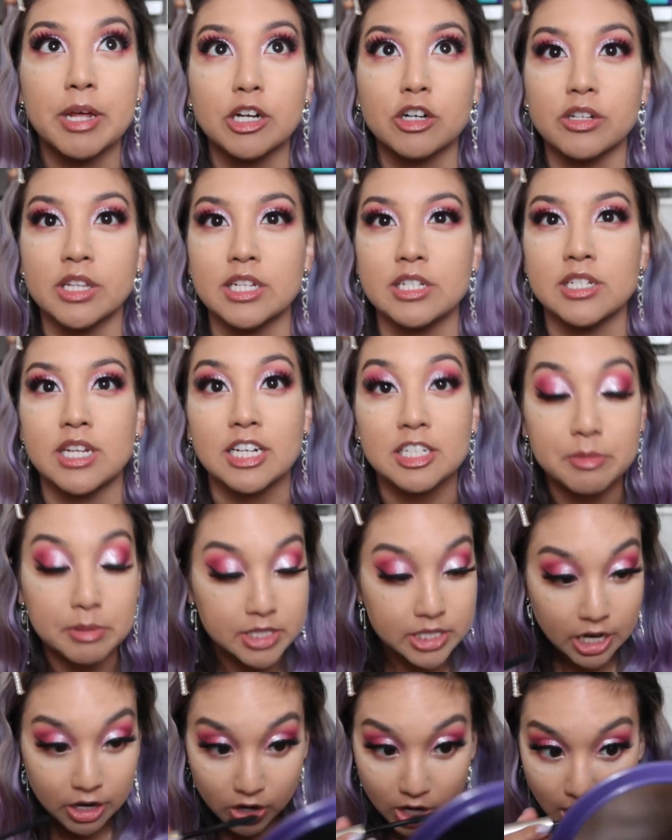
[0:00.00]
Better Than Sex
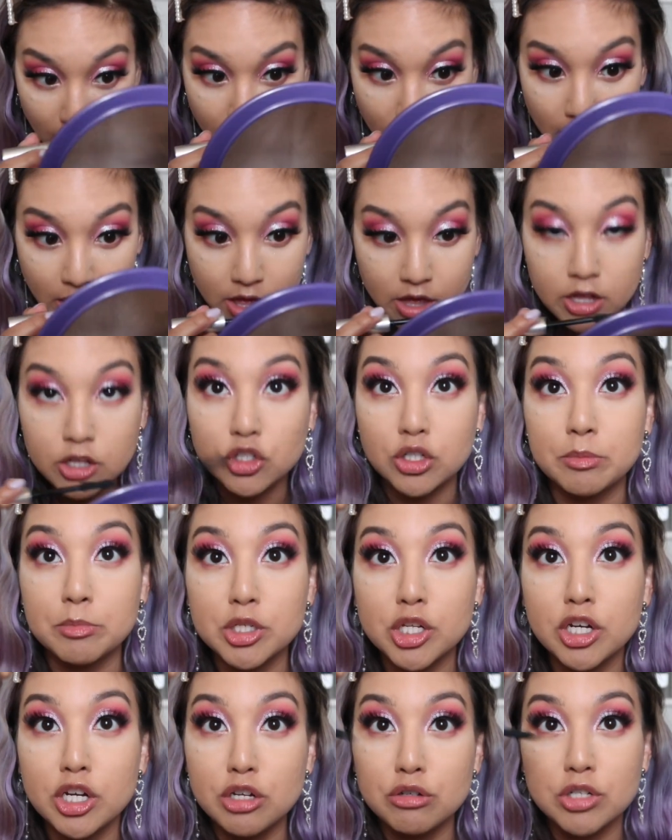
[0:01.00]
mascara. So
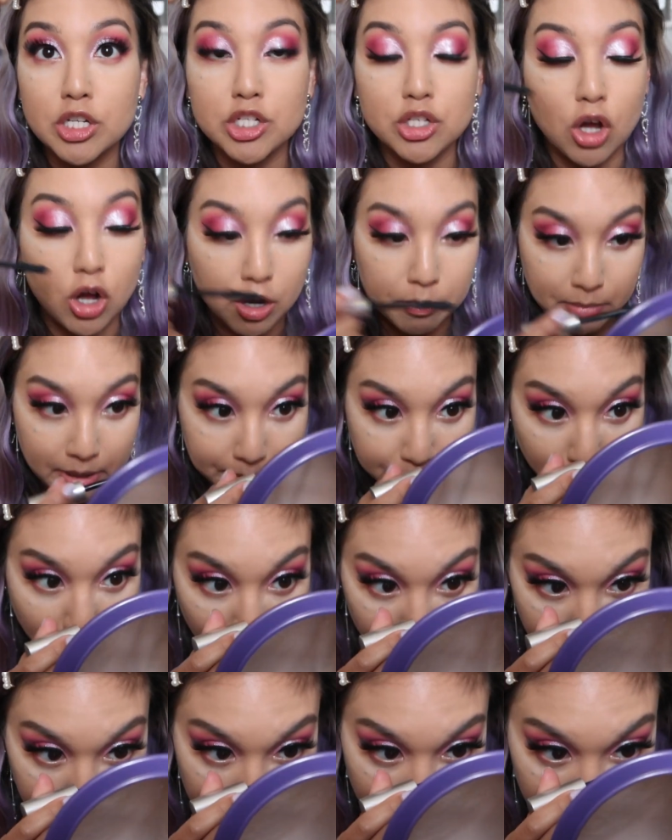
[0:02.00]
I'm just going to use this on my
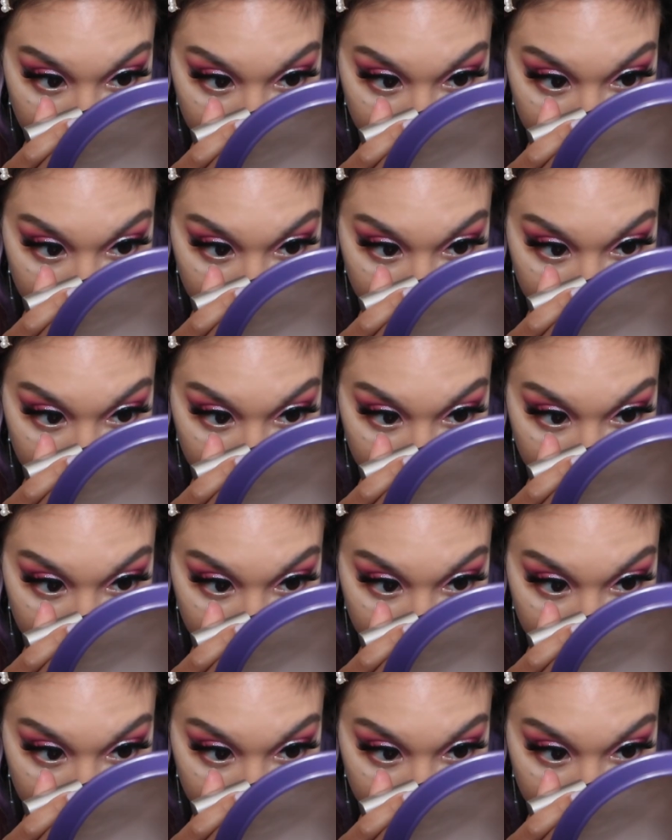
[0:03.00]
bottom